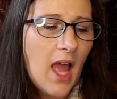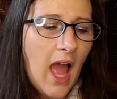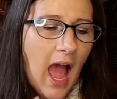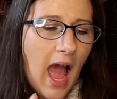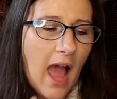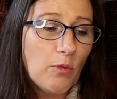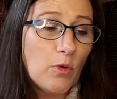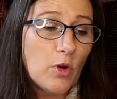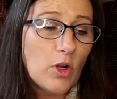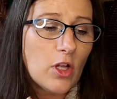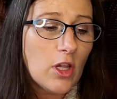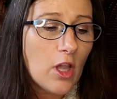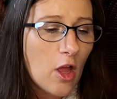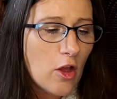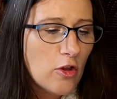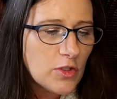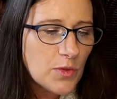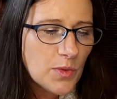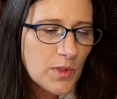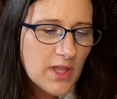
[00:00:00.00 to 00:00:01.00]
I will
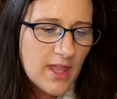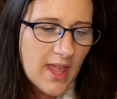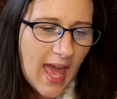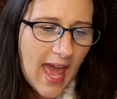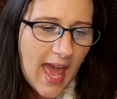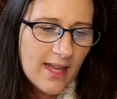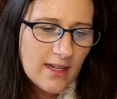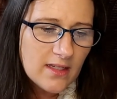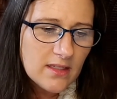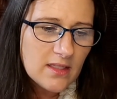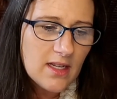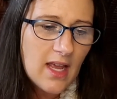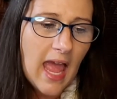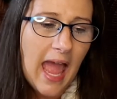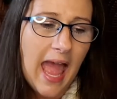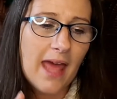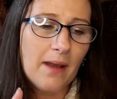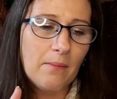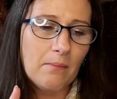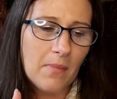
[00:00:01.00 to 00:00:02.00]
close with that,
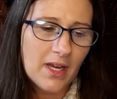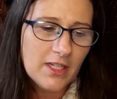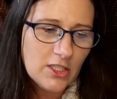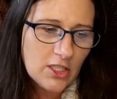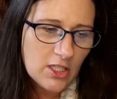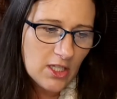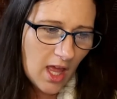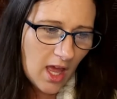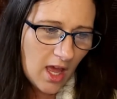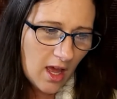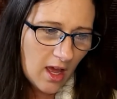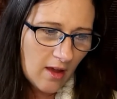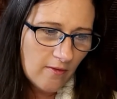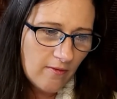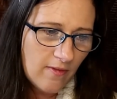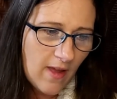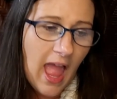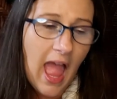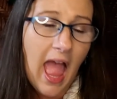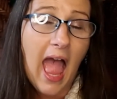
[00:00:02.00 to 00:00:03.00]
and much
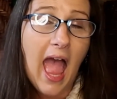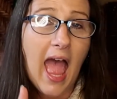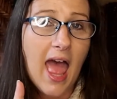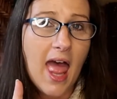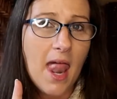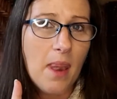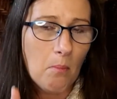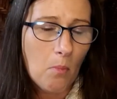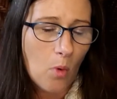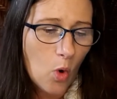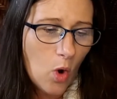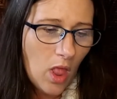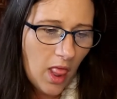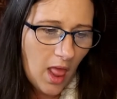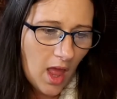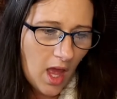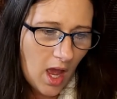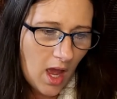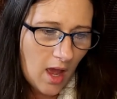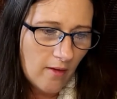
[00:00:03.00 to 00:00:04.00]
love and more
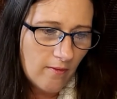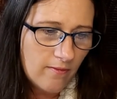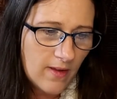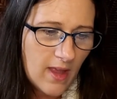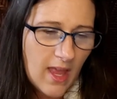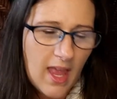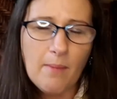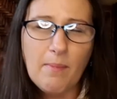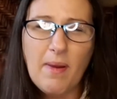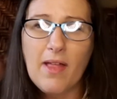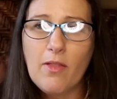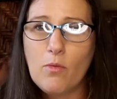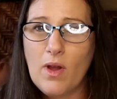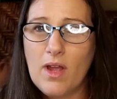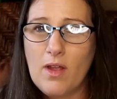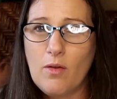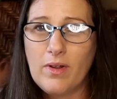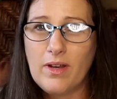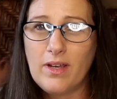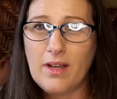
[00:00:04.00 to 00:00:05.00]
love. And by the
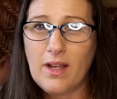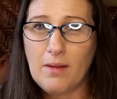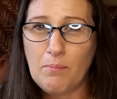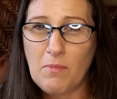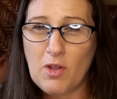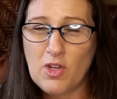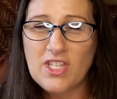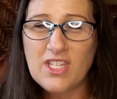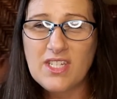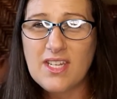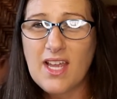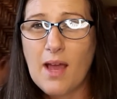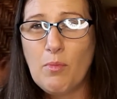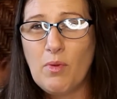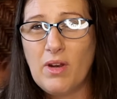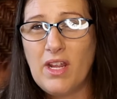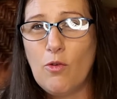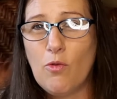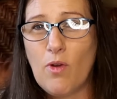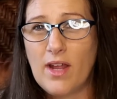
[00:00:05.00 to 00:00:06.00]
way, when most of the time
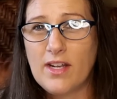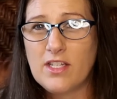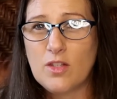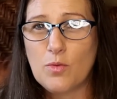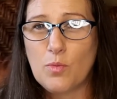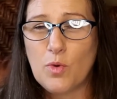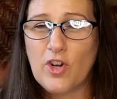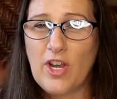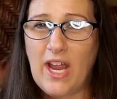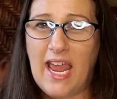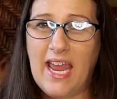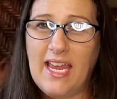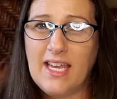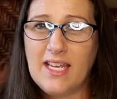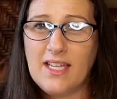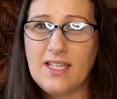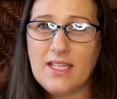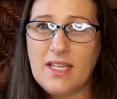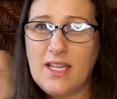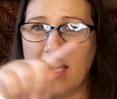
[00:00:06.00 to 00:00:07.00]
when he writes the word
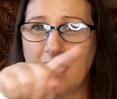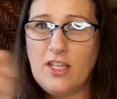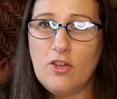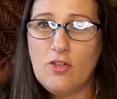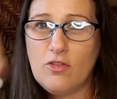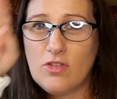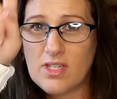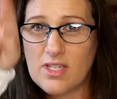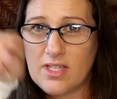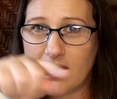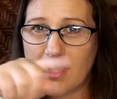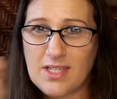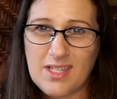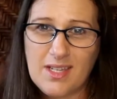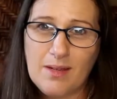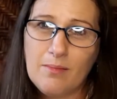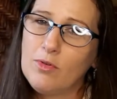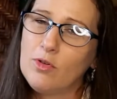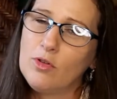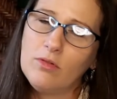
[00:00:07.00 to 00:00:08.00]
and, he uses the
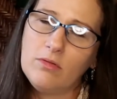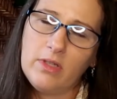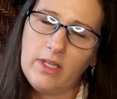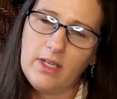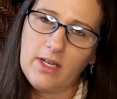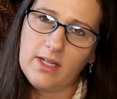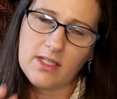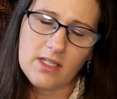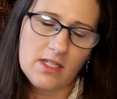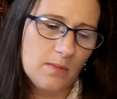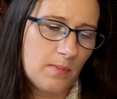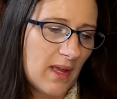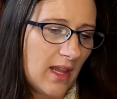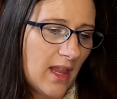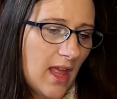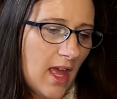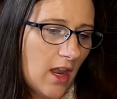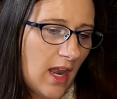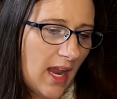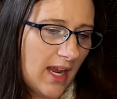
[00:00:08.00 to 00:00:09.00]
symbol. He doesn't
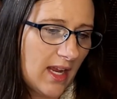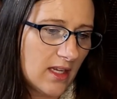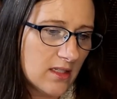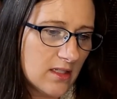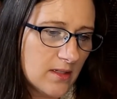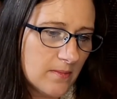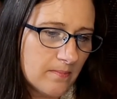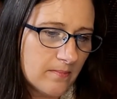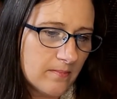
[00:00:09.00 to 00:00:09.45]
spell out and.